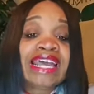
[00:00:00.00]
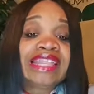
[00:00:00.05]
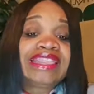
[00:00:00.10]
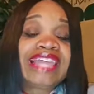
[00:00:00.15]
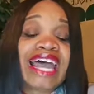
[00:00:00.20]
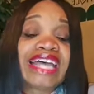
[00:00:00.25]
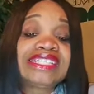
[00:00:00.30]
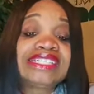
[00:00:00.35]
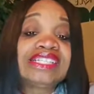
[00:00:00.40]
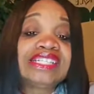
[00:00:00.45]

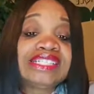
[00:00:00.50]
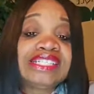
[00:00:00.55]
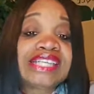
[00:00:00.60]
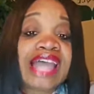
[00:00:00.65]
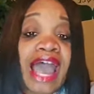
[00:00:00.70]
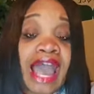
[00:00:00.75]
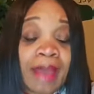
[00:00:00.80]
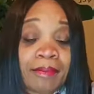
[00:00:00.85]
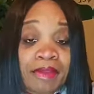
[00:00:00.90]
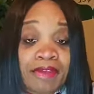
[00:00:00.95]
That's the
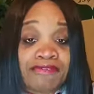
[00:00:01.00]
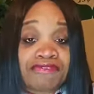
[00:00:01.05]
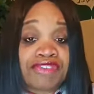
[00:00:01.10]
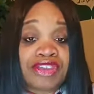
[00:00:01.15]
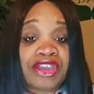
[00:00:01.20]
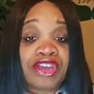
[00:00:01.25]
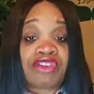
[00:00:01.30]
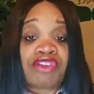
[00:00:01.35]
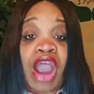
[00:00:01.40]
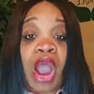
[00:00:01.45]
time to
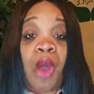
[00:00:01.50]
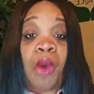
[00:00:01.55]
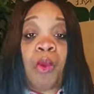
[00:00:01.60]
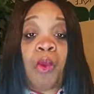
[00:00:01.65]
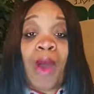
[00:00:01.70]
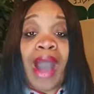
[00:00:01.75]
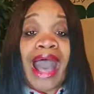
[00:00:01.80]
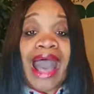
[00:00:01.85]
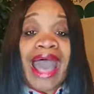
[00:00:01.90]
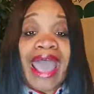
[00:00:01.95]
figure
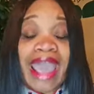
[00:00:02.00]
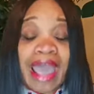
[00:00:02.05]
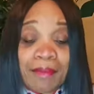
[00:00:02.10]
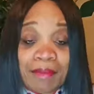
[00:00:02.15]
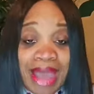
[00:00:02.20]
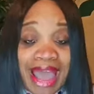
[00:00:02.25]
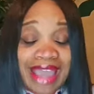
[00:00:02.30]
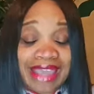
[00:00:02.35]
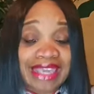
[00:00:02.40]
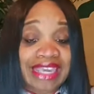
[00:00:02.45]
out why
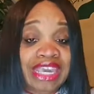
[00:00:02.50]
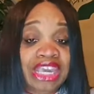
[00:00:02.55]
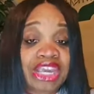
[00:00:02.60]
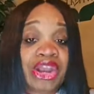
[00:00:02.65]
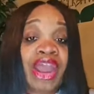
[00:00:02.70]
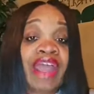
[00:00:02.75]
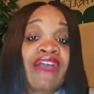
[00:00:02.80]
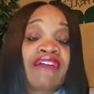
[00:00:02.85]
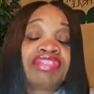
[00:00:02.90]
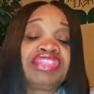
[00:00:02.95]
am I
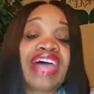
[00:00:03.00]
here?